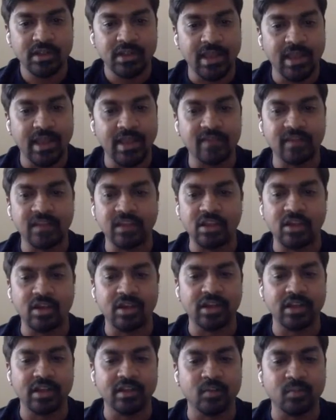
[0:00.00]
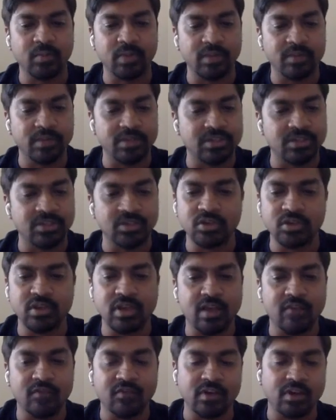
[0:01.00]
And security is pretty much, you know, you
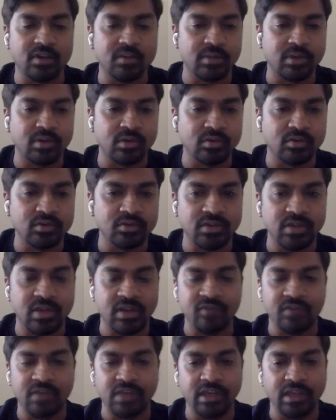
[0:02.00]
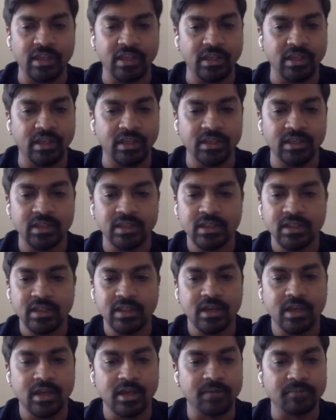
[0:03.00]
have Kerberos, you have TDE,
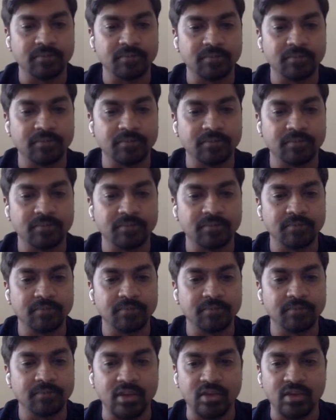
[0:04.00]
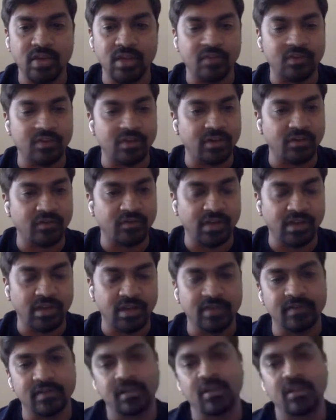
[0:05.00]
um, and you know you have
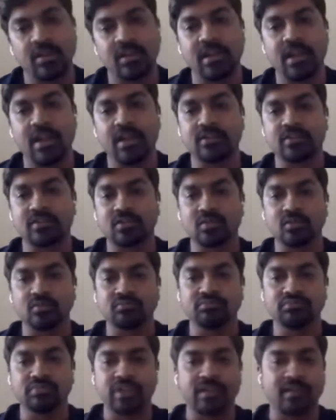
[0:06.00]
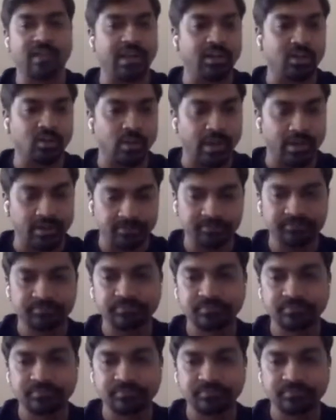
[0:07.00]
certificates and all that. So it's end to end.